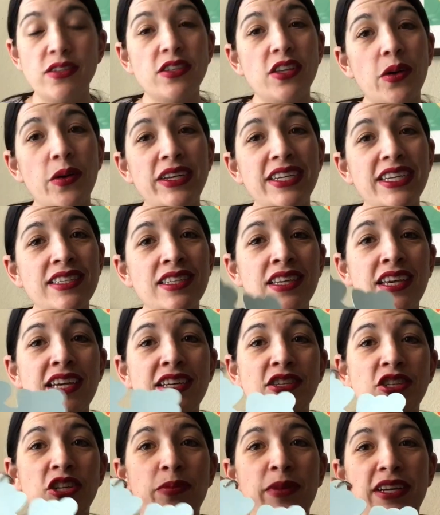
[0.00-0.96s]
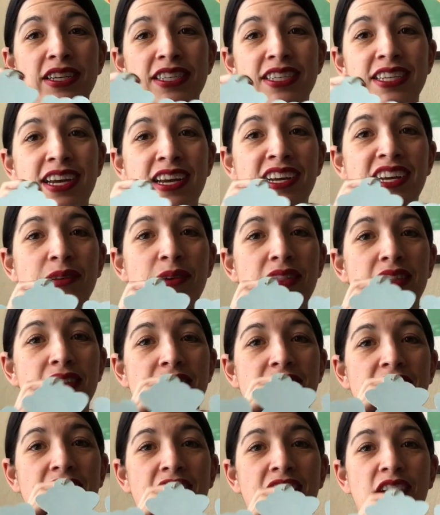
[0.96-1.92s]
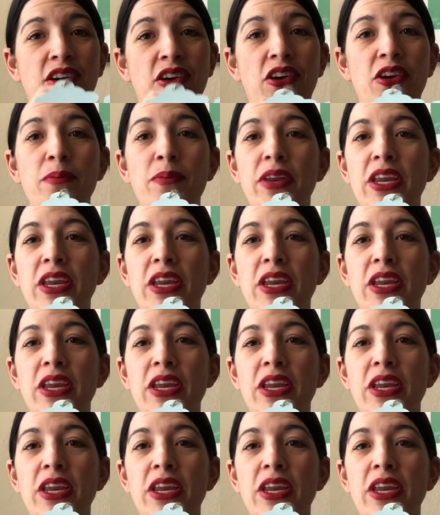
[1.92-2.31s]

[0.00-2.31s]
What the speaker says: So it doesn't get too much darker with the second coat,